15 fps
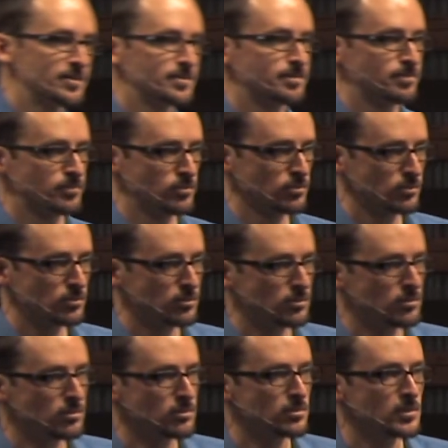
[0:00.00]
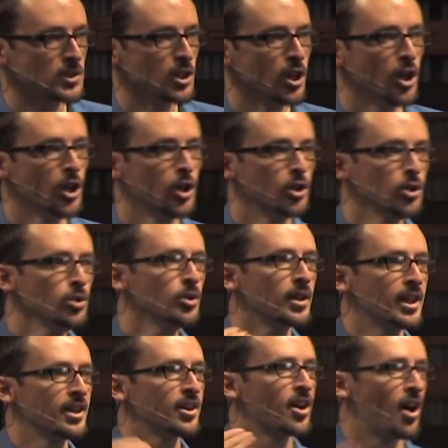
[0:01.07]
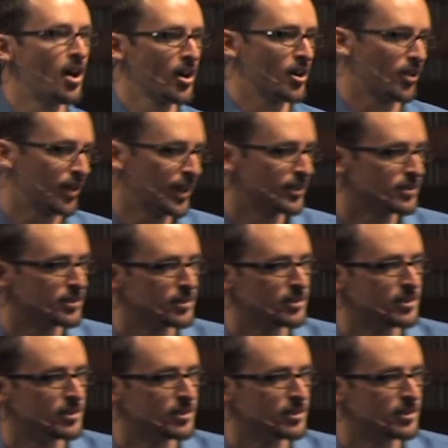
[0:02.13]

it? Who can conquer it?